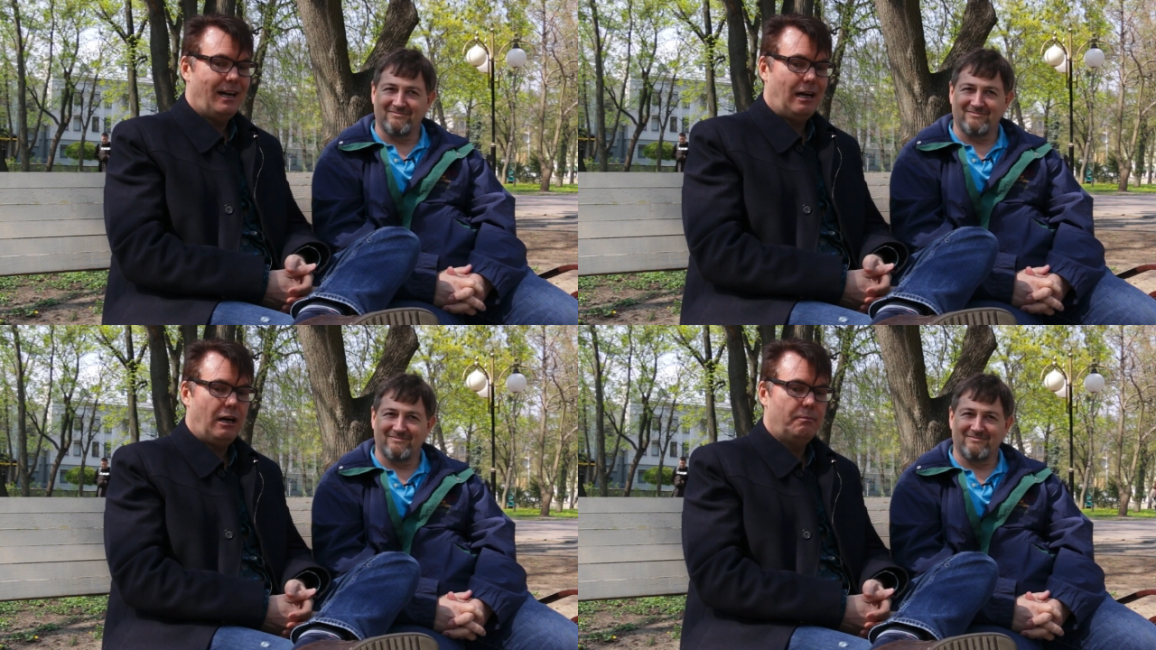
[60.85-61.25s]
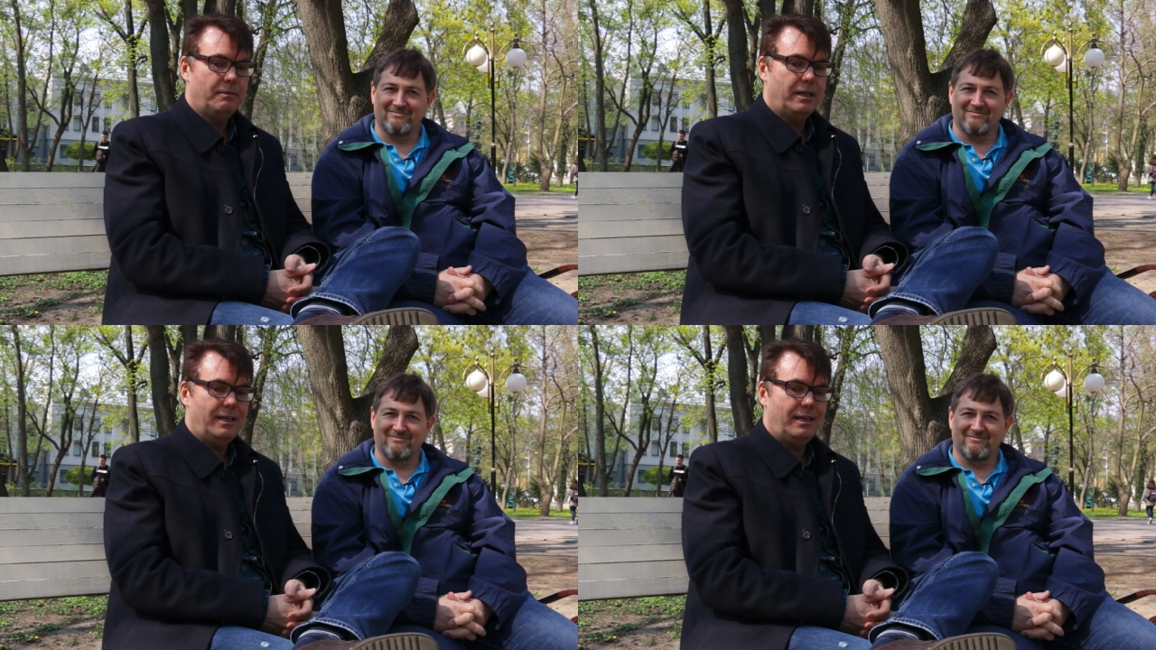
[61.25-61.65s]

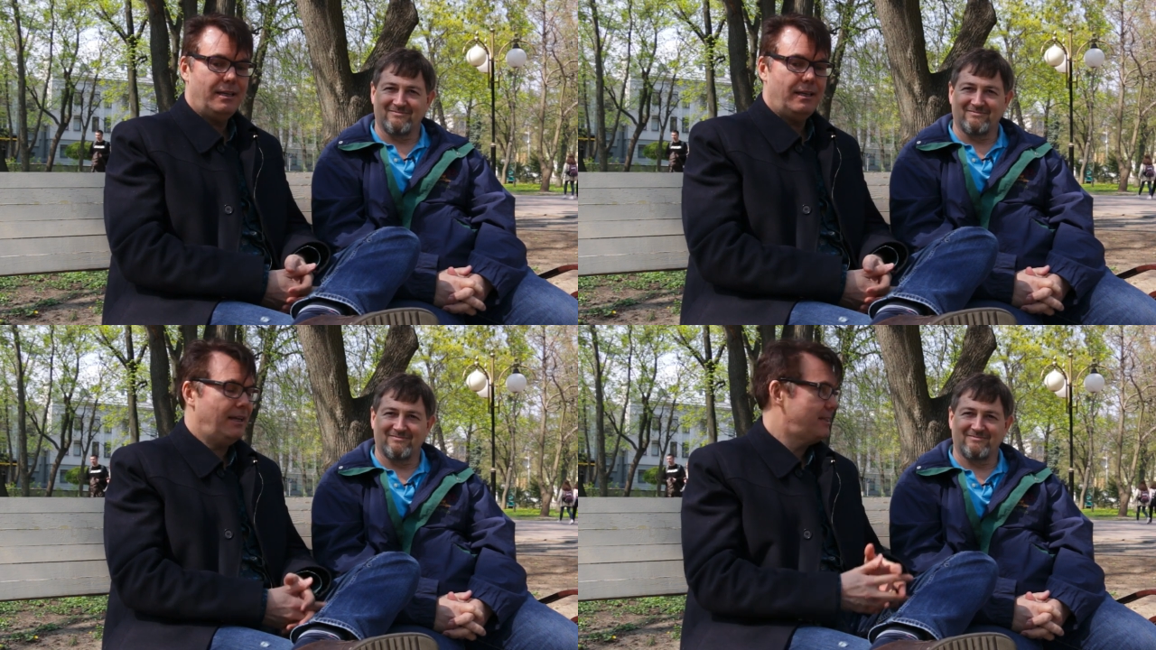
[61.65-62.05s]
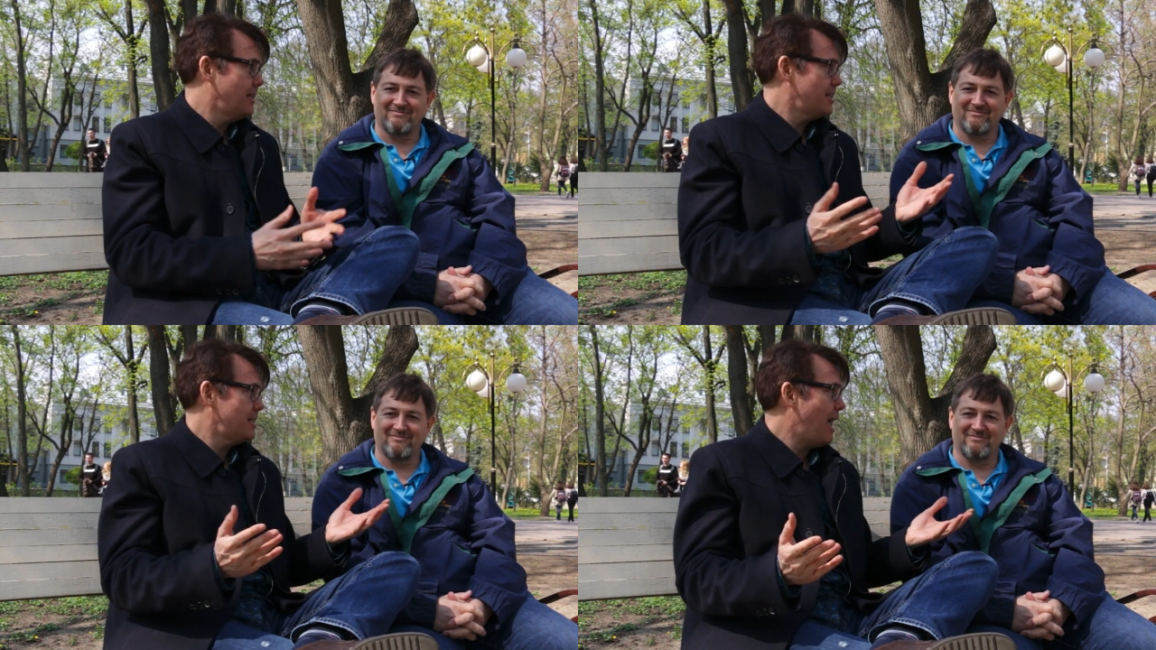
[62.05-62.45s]
Speaker 1: Um, it, it,
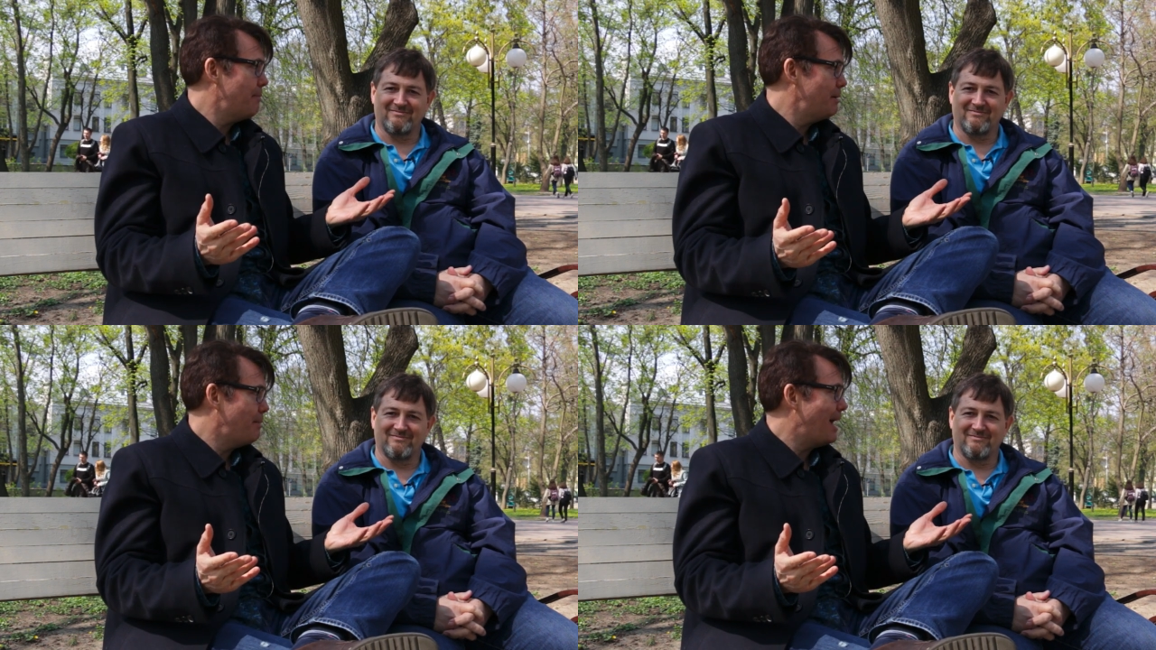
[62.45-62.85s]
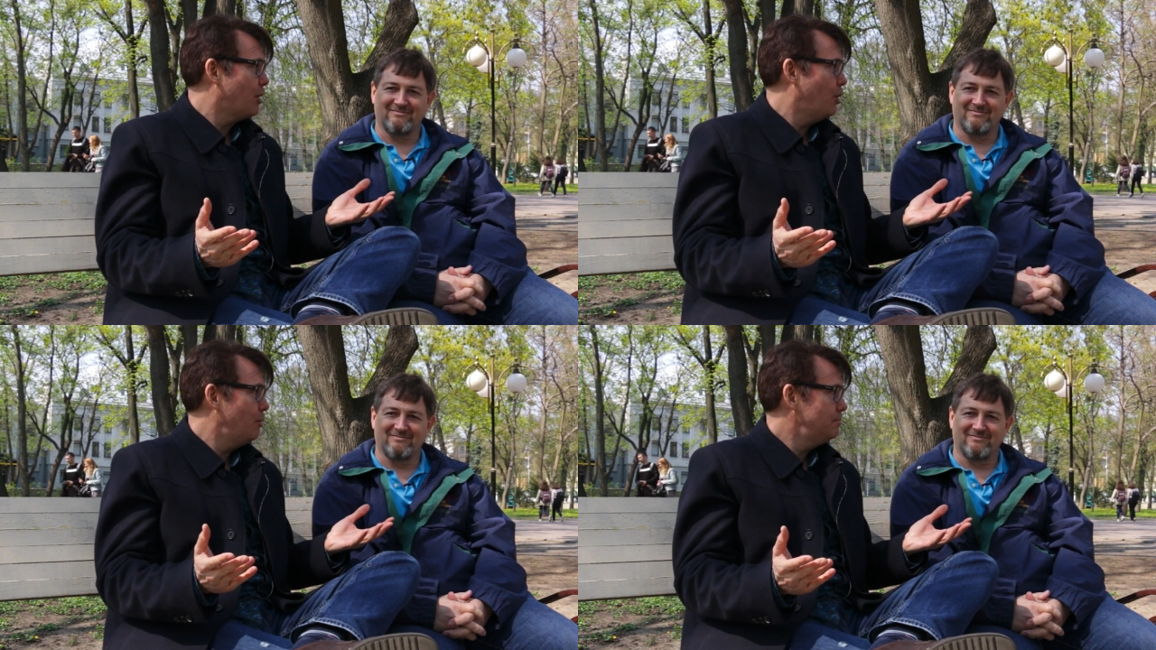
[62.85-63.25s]
does this happen
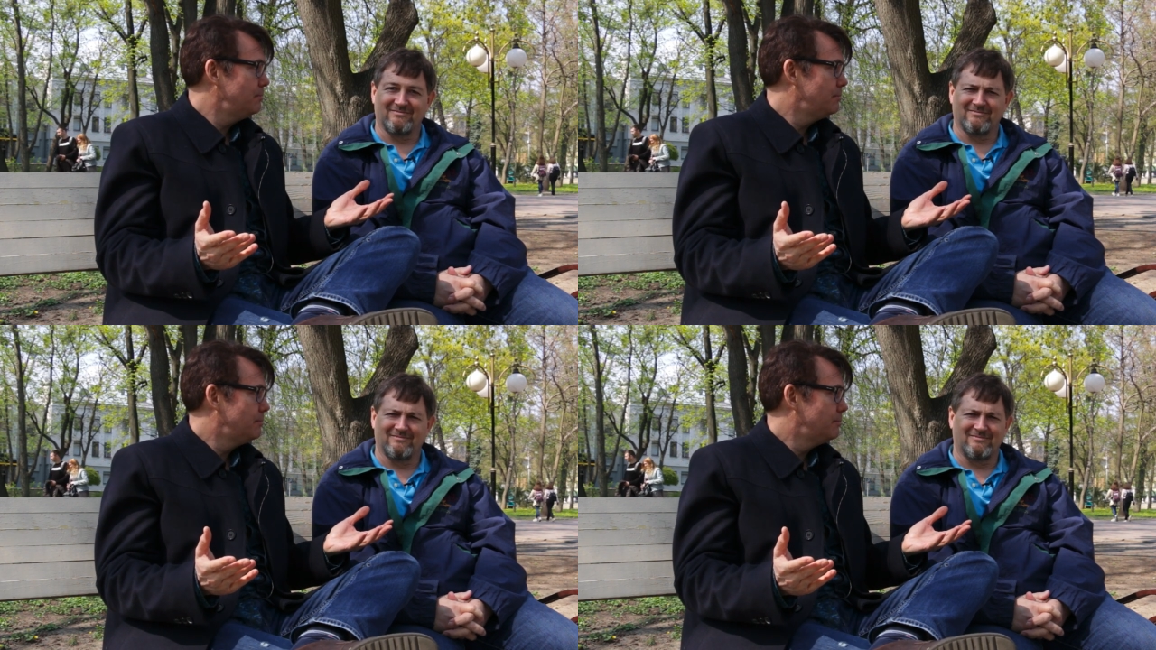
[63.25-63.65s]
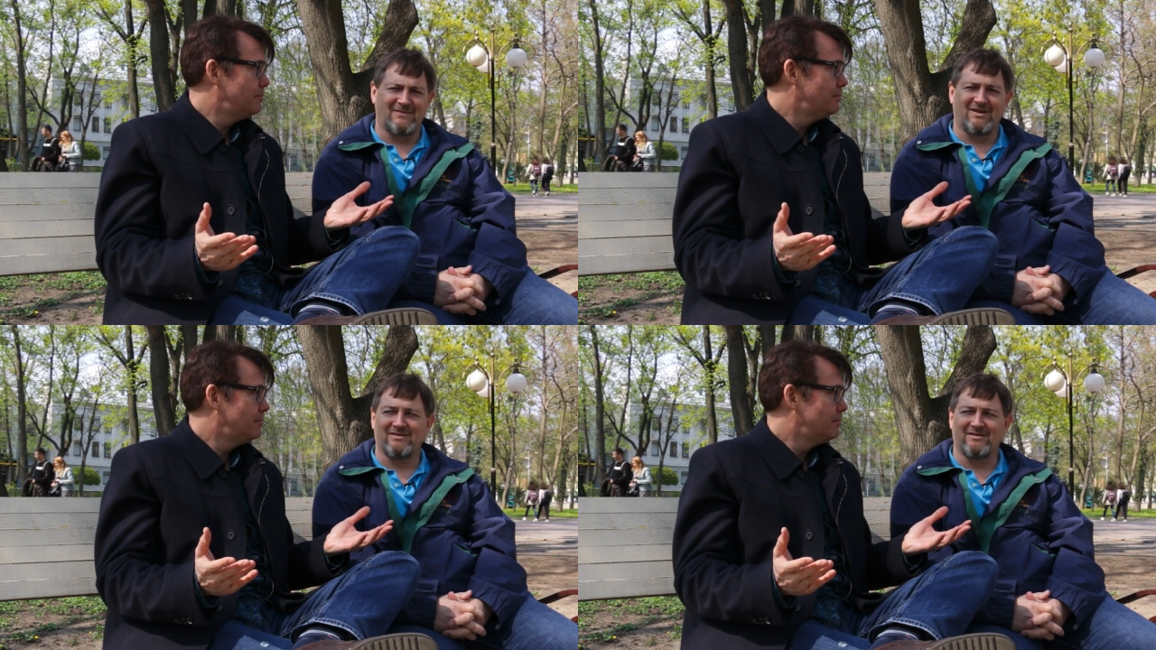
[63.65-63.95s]
back home? I